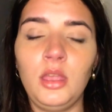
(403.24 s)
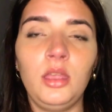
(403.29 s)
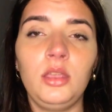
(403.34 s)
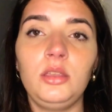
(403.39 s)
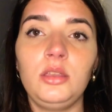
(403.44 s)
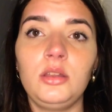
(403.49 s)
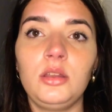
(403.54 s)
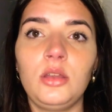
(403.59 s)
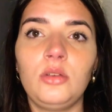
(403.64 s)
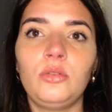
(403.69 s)

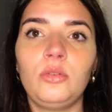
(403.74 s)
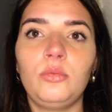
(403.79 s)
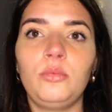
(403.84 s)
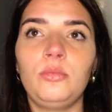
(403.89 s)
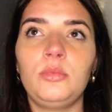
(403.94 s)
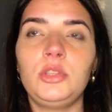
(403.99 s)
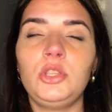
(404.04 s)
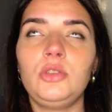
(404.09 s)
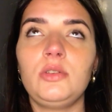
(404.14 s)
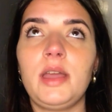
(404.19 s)
You know,
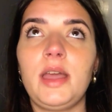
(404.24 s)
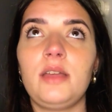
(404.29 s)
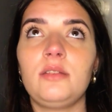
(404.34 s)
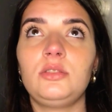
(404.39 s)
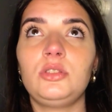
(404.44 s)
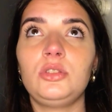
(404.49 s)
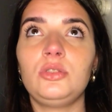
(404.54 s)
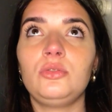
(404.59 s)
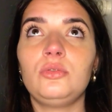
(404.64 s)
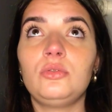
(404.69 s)
when you have
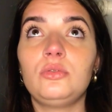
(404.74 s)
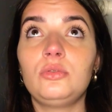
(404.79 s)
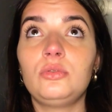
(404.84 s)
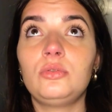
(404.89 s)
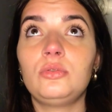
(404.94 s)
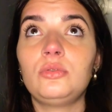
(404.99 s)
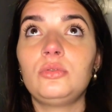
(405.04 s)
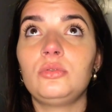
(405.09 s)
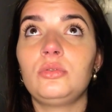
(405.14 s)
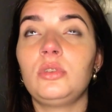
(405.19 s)

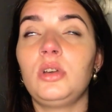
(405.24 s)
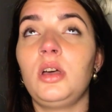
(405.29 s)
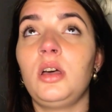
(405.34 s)
to